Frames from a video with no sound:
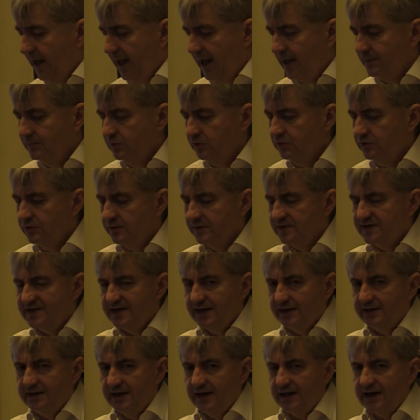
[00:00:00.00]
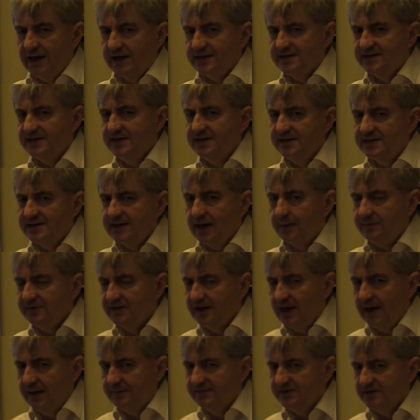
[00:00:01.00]
And Munro said there are three
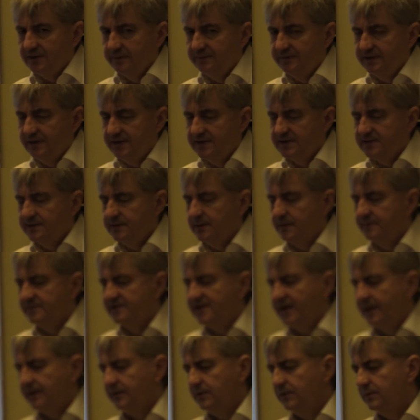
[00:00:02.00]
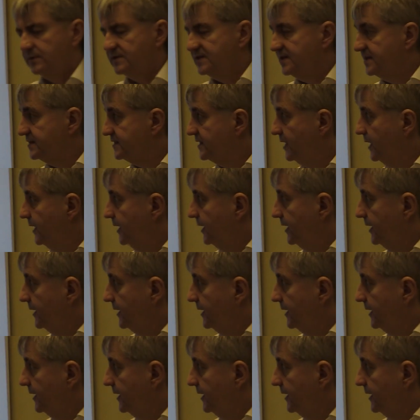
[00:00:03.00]
subtypes of this psychosis.